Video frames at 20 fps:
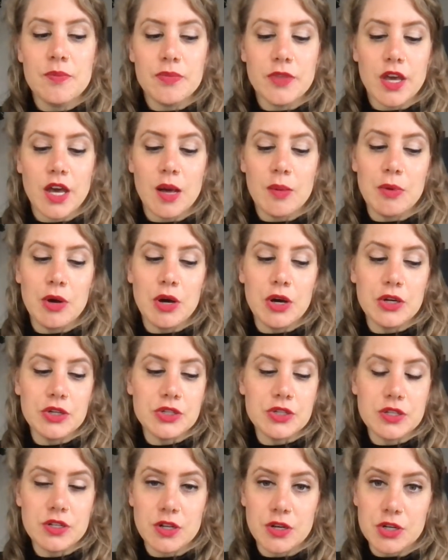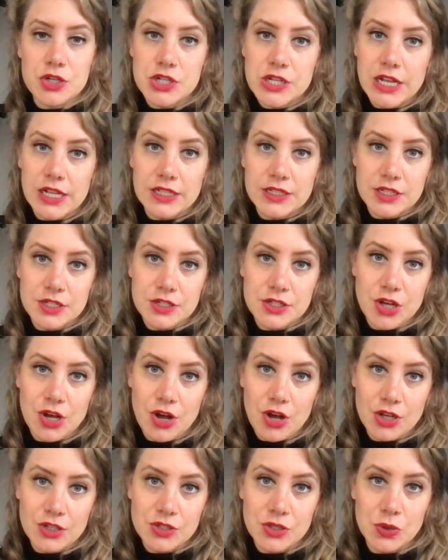or shelter
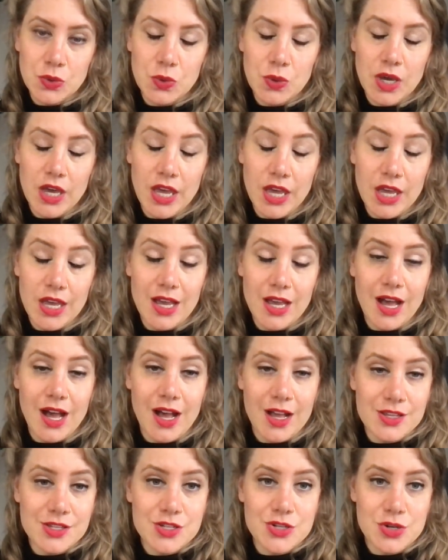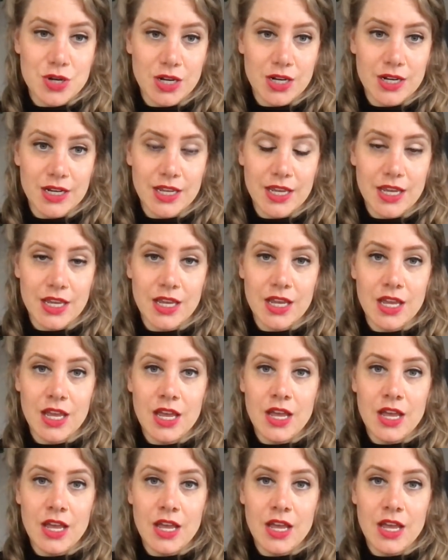dogs who are struggling,